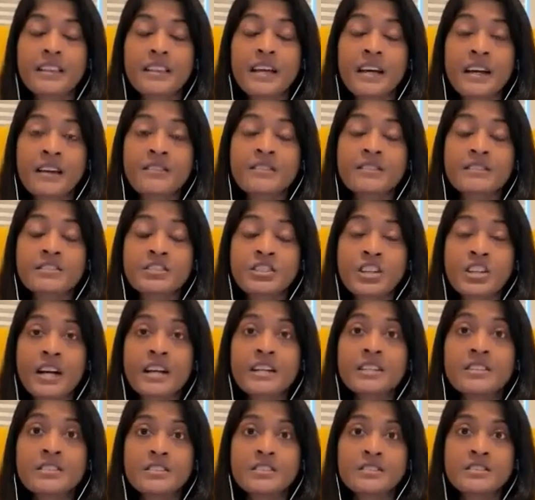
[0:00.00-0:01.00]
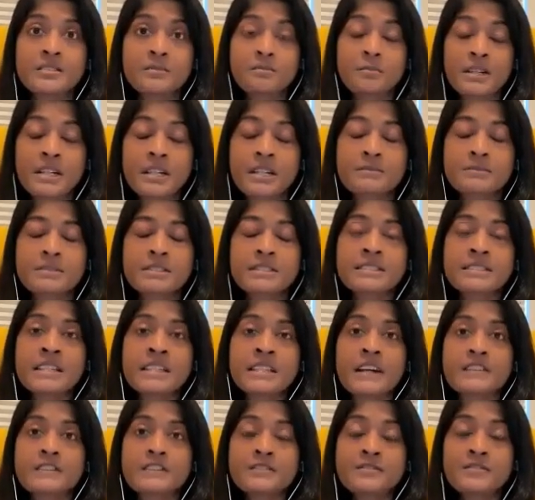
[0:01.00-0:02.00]
That child becomes
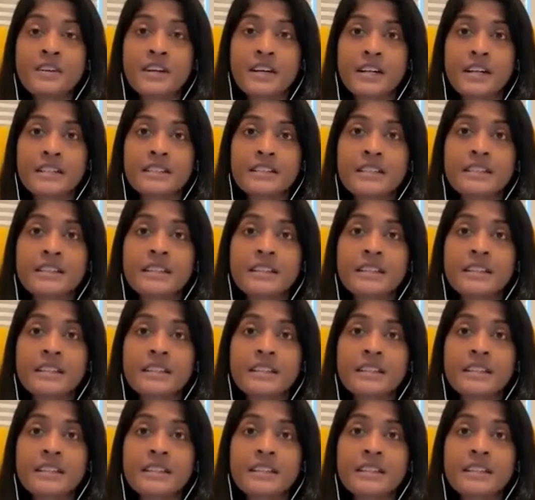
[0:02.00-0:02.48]
terrified